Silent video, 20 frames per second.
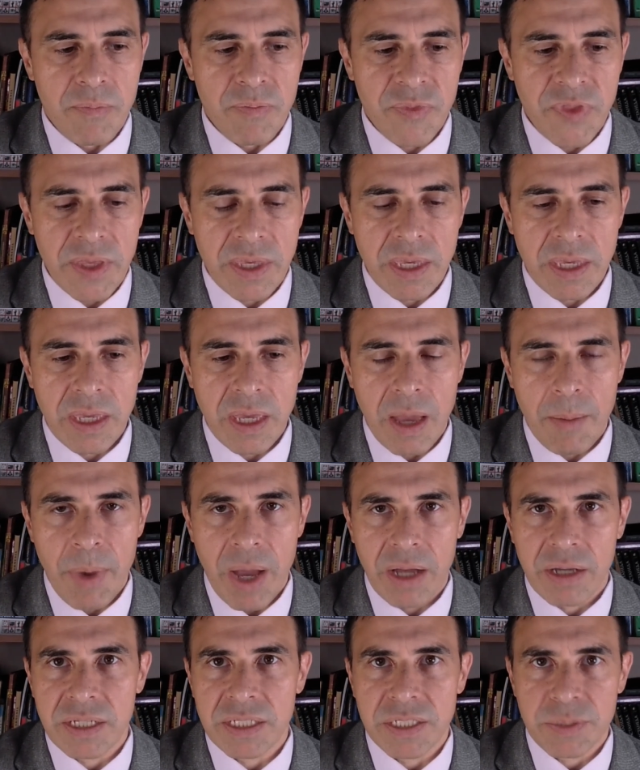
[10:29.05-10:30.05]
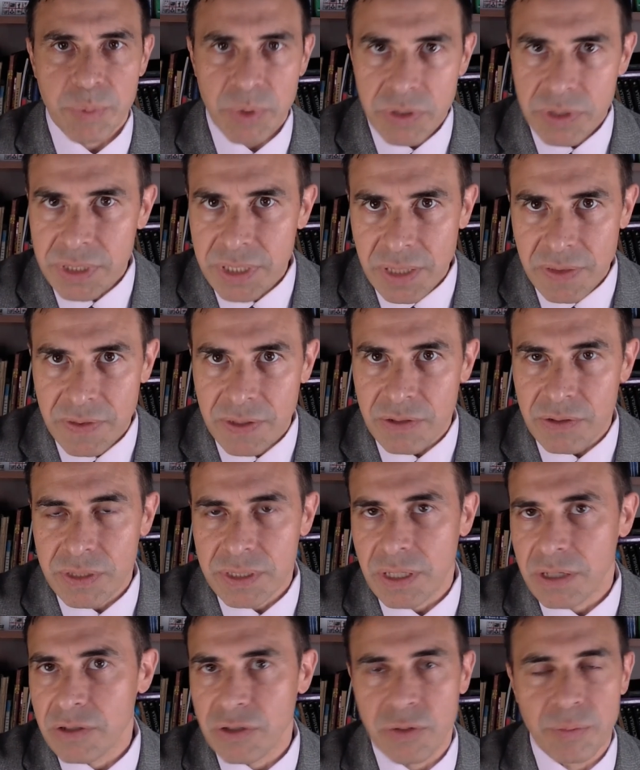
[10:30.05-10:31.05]
Thinking about conspiracy theories
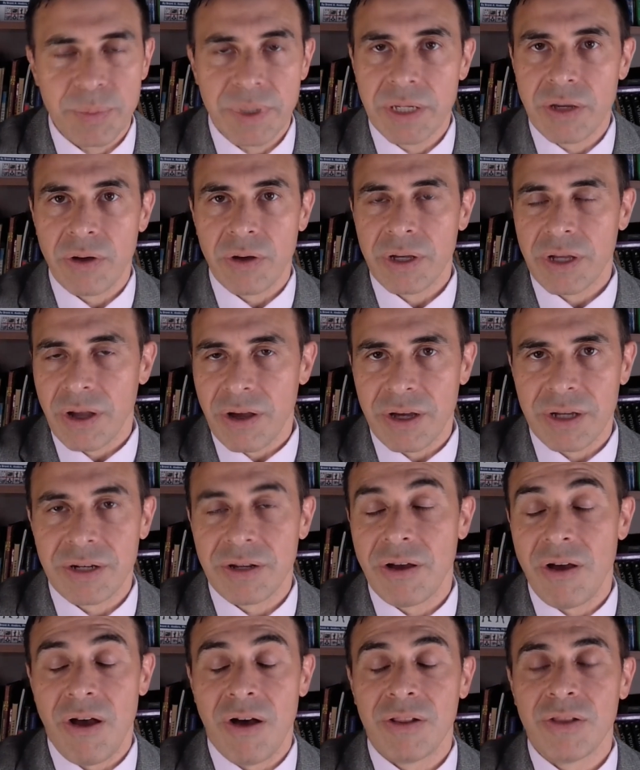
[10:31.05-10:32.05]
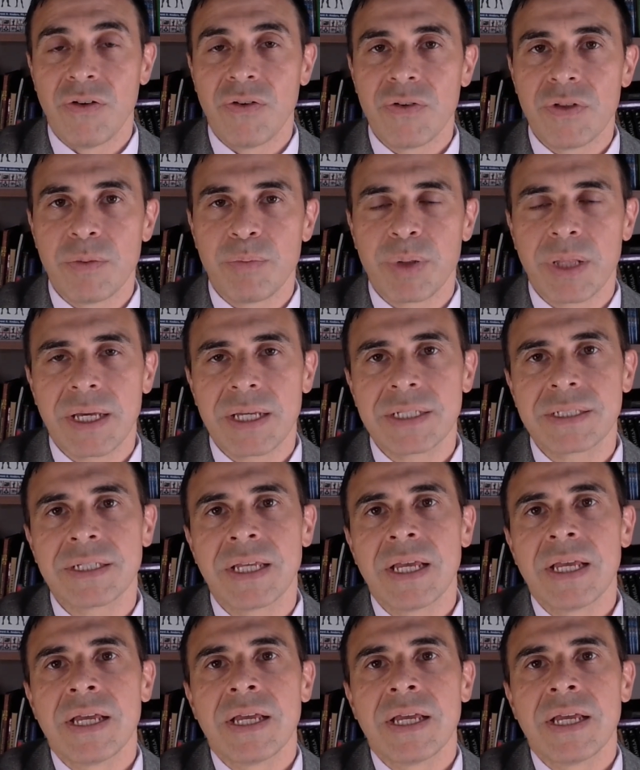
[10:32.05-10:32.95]
that are going to be going on all over the place.